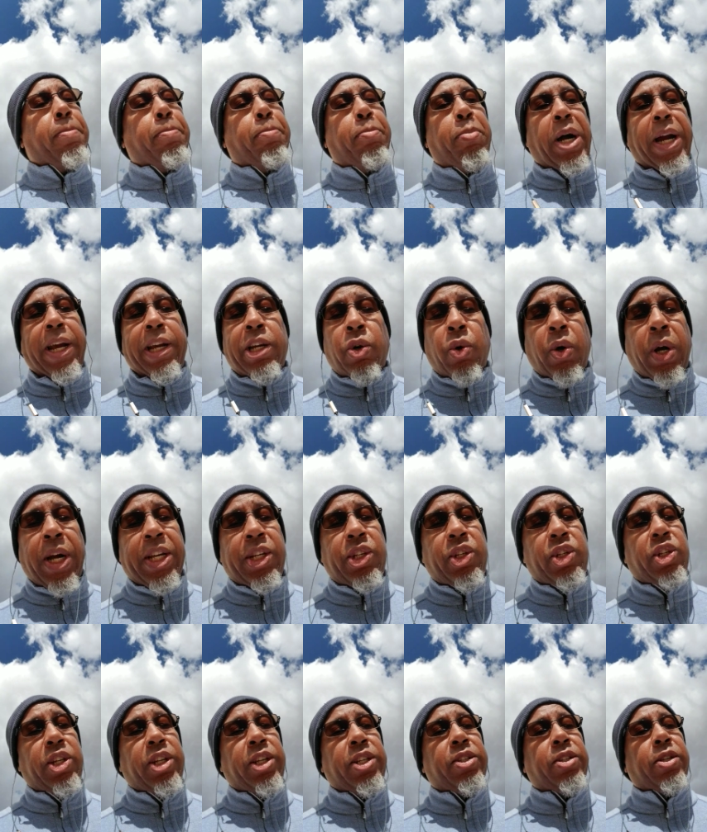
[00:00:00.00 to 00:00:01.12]
by Christ
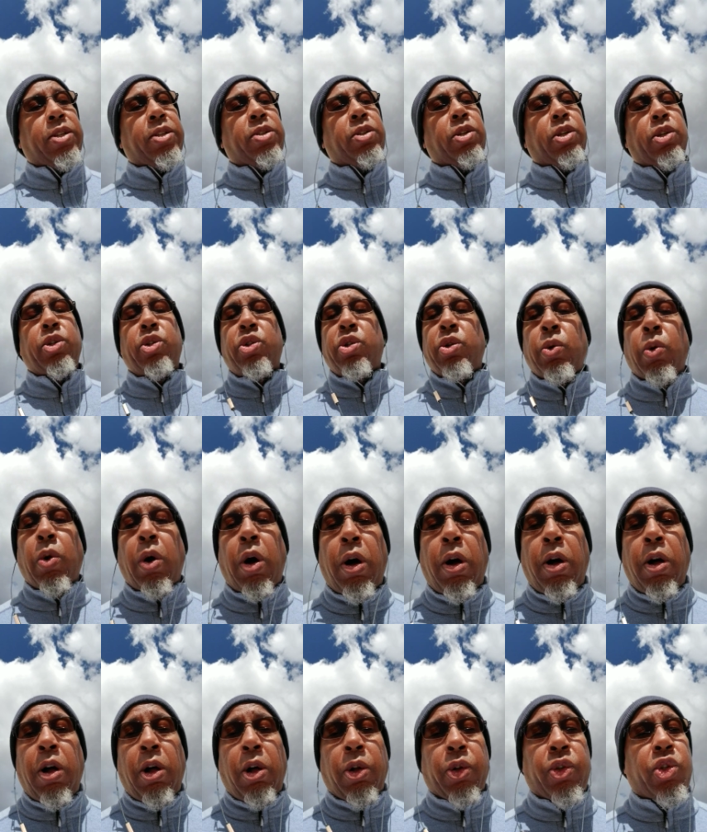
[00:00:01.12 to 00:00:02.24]
Jesus to
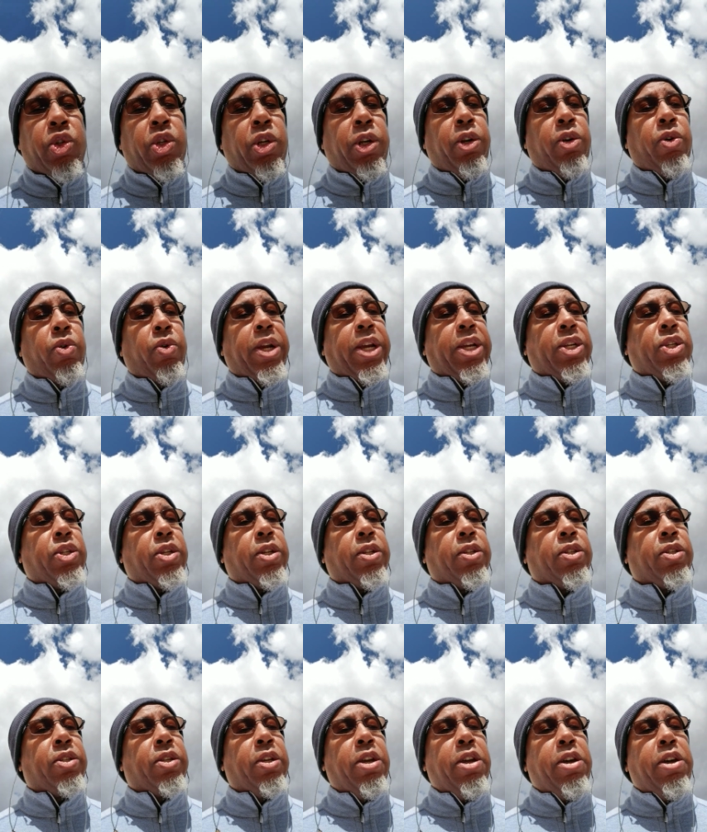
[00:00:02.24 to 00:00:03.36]
all
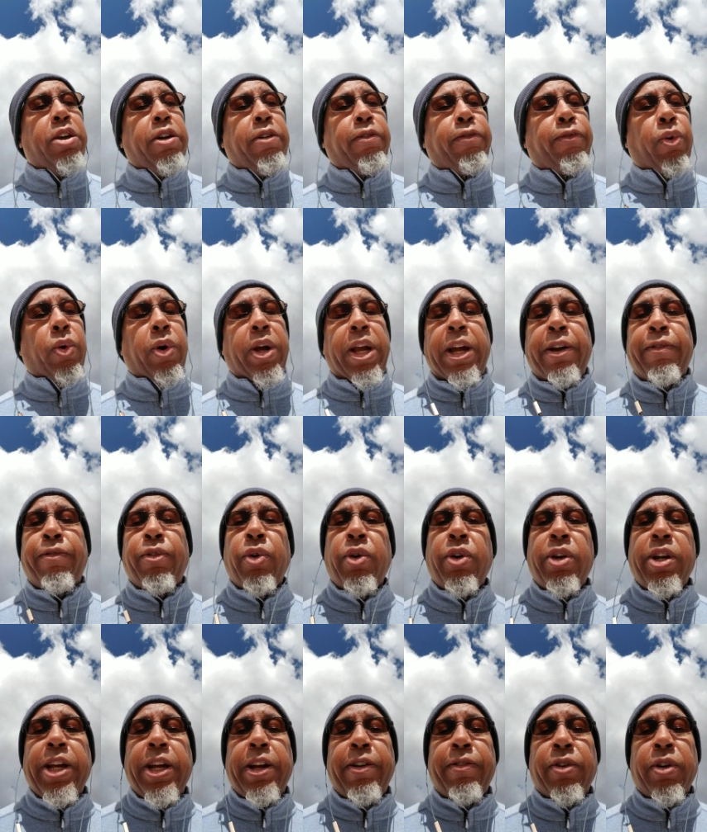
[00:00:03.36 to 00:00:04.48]
generations, forever and
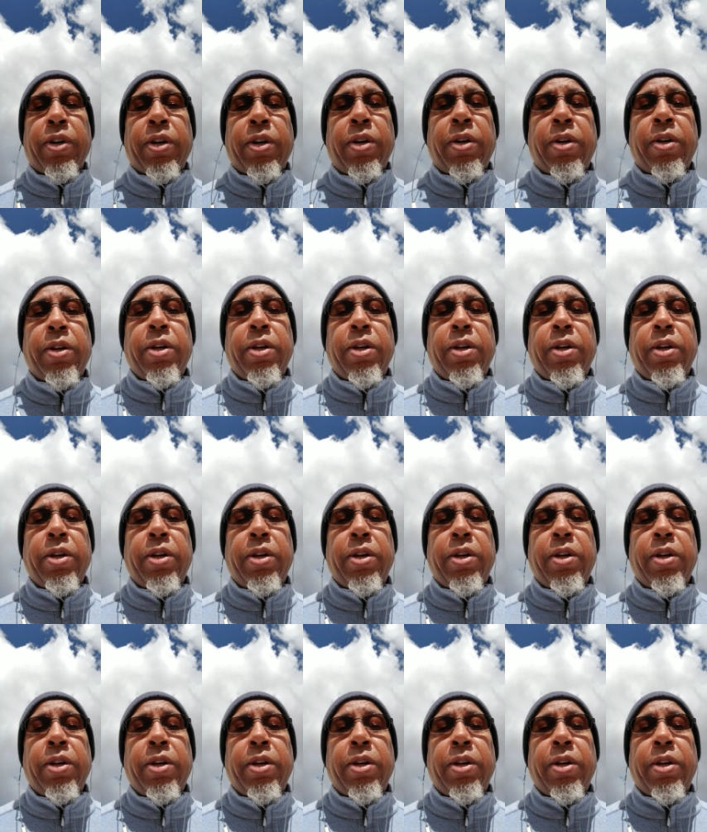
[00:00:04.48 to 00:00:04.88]
ever.